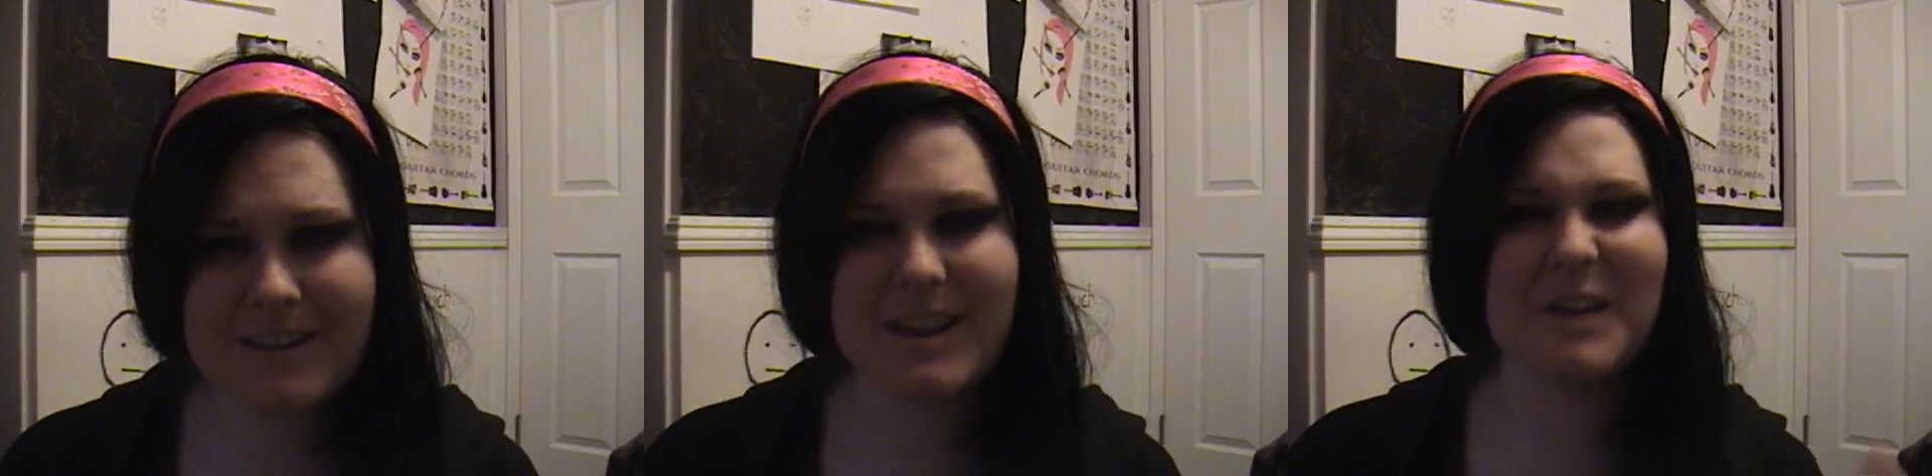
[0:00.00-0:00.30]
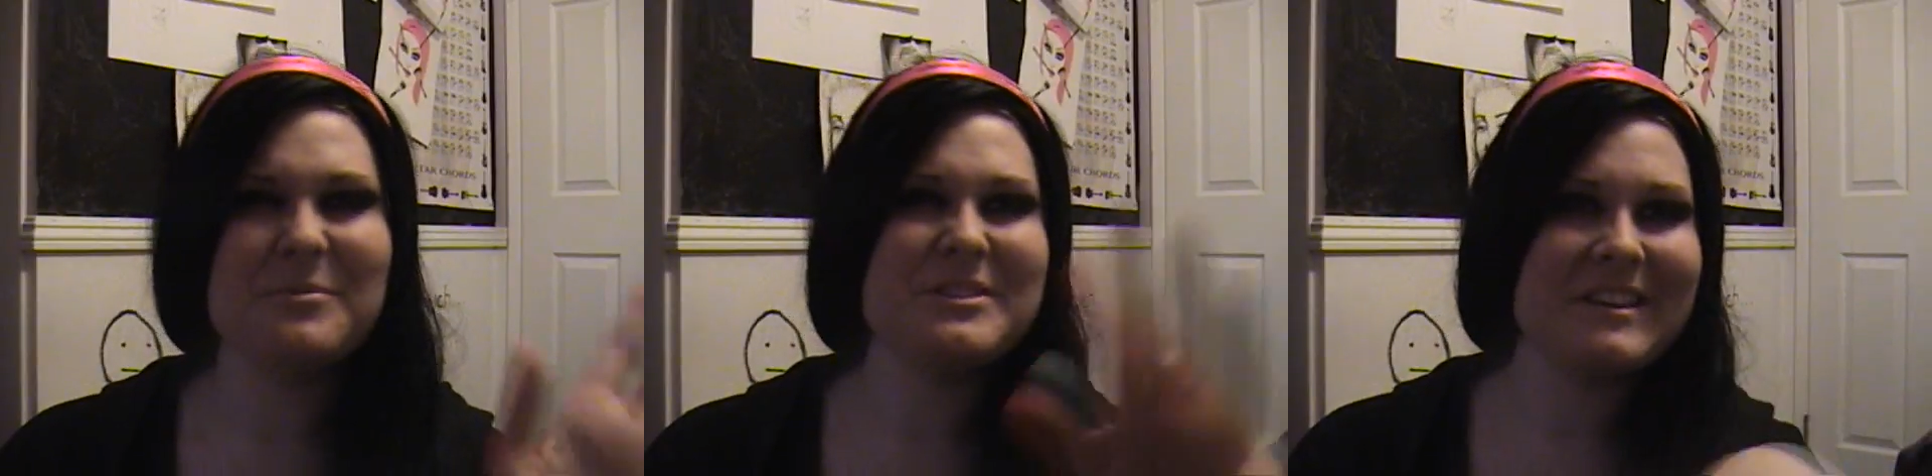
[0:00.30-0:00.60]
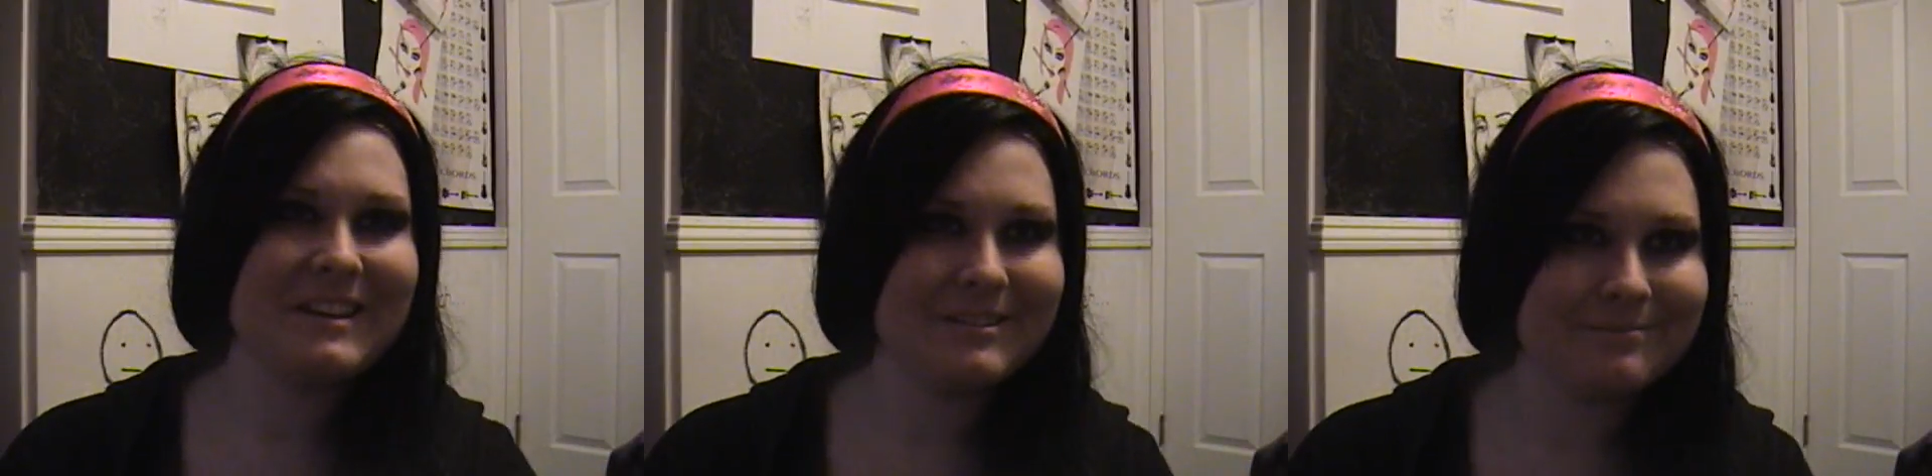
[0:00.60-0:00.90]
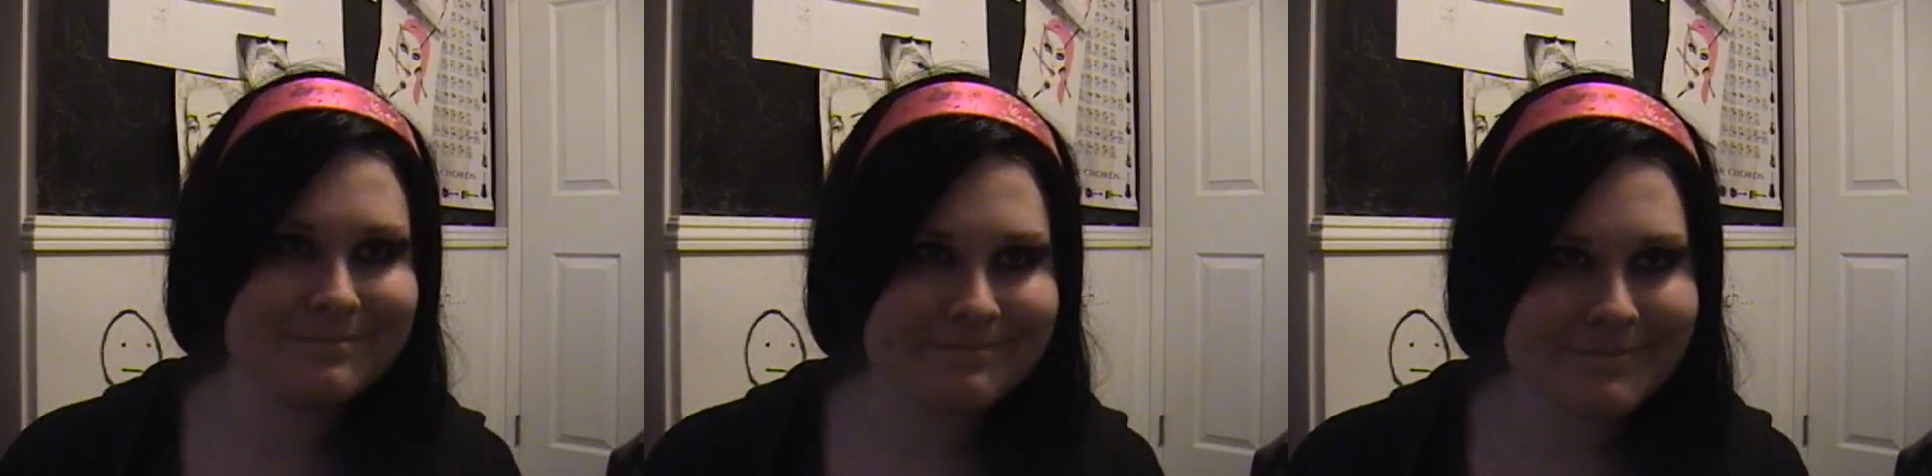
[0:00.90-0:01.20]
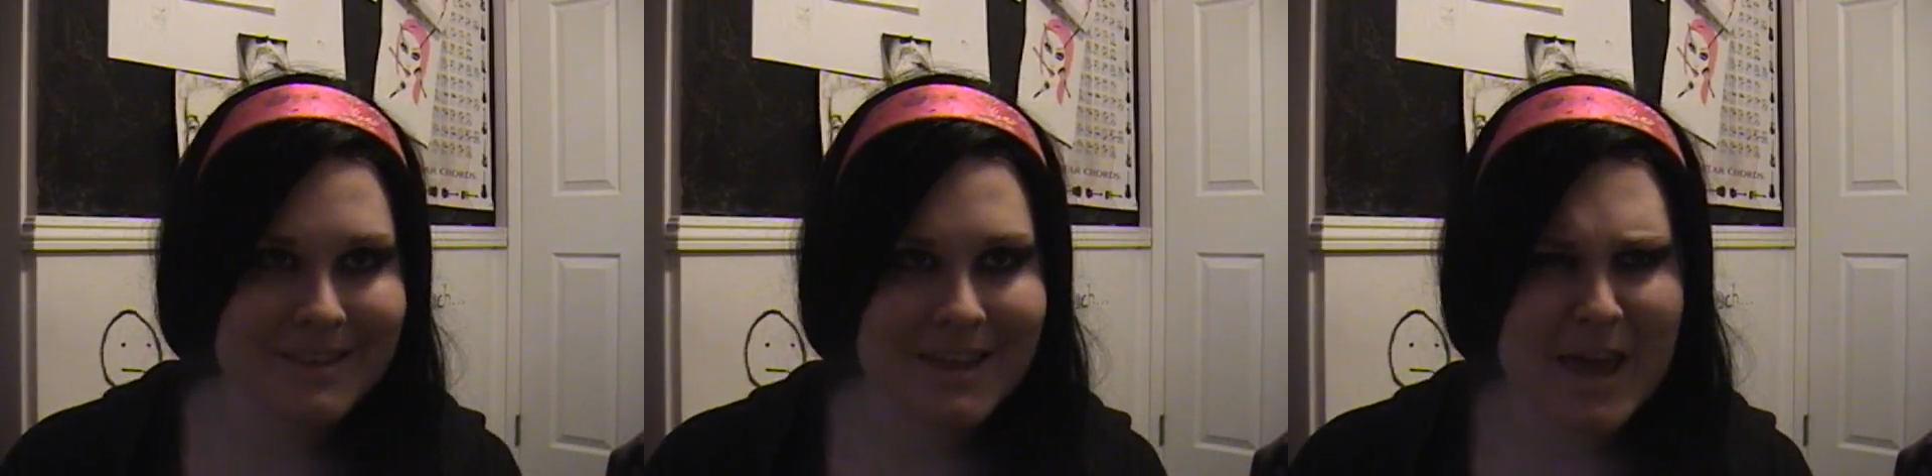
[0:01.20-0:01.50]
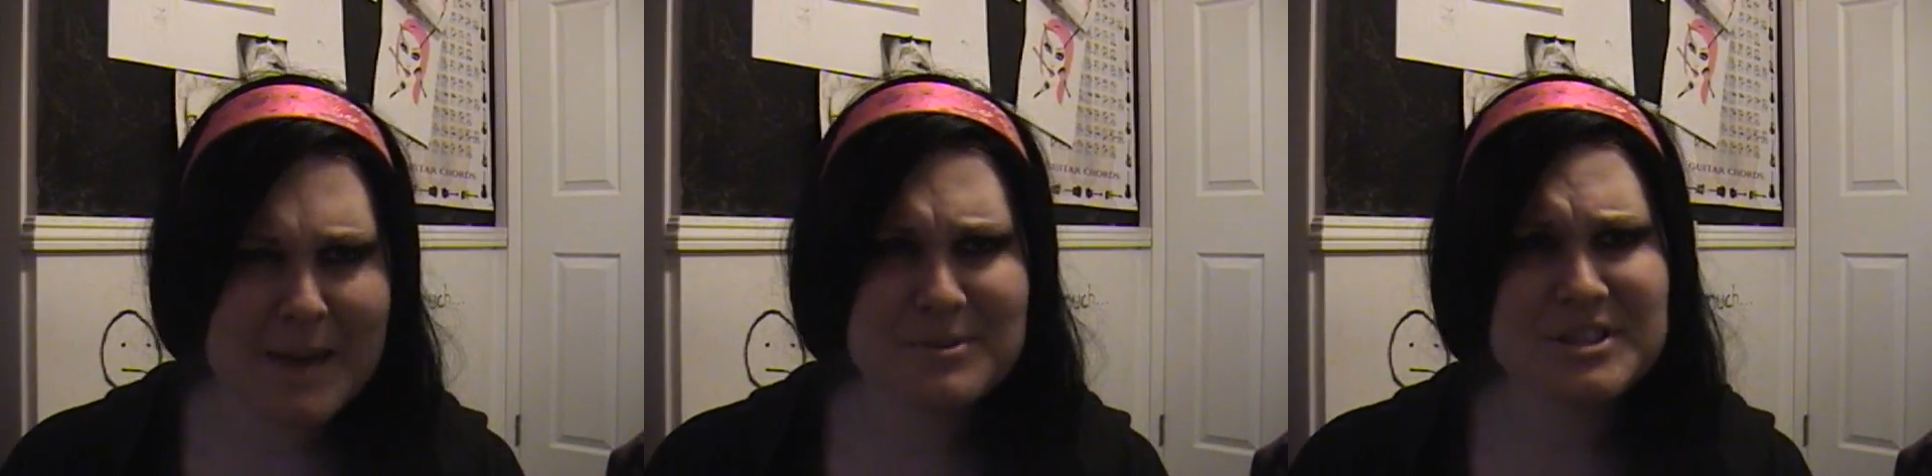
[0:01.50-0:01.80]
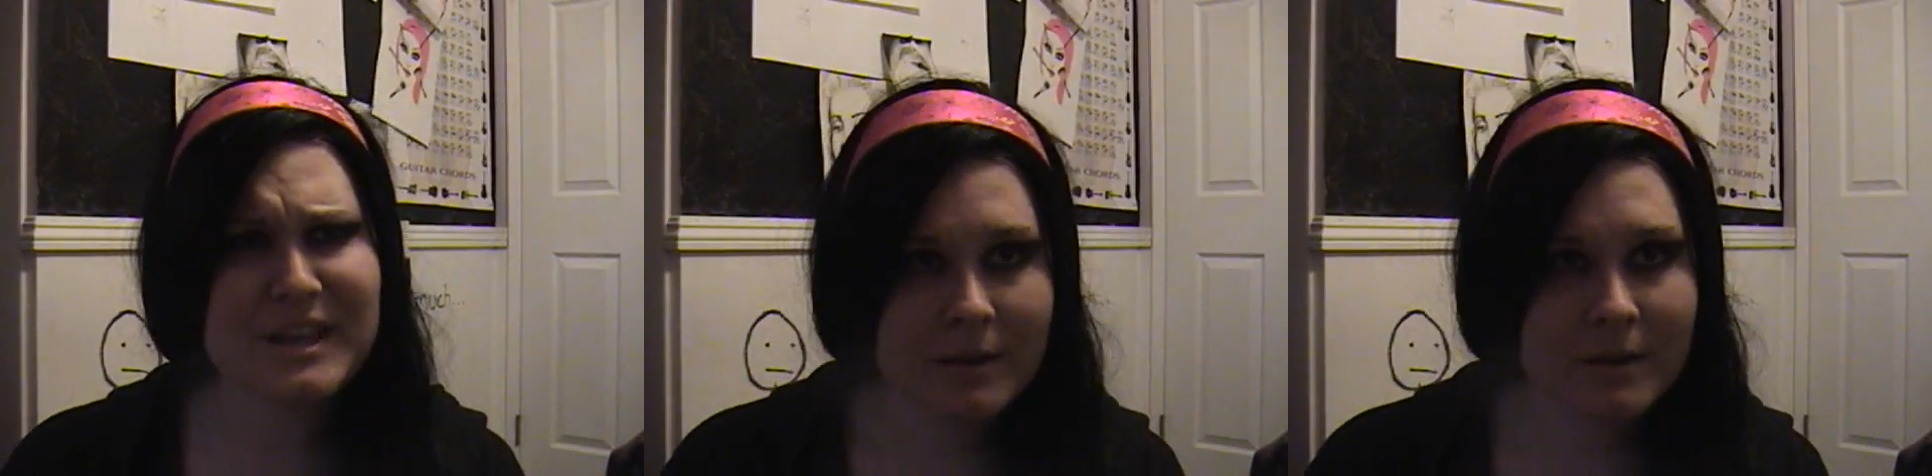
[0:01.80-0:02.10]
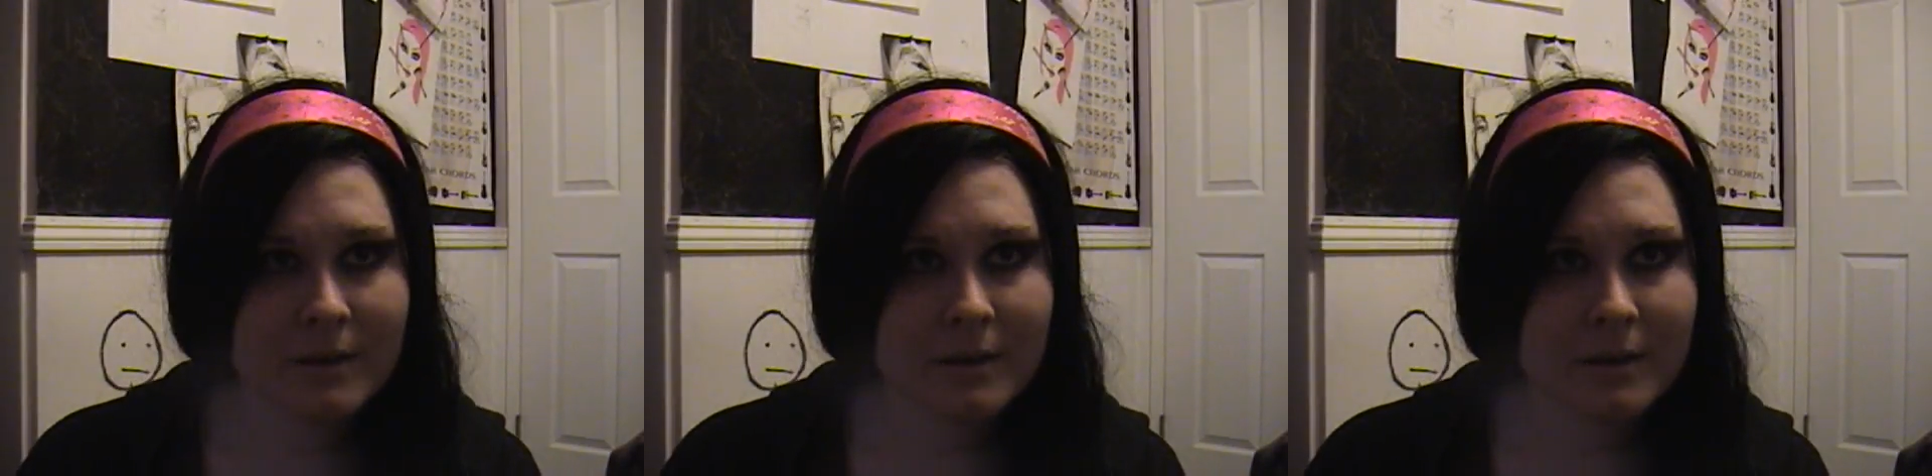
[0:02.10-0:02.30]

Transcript: No, I'm just kidding. I'm just kidding.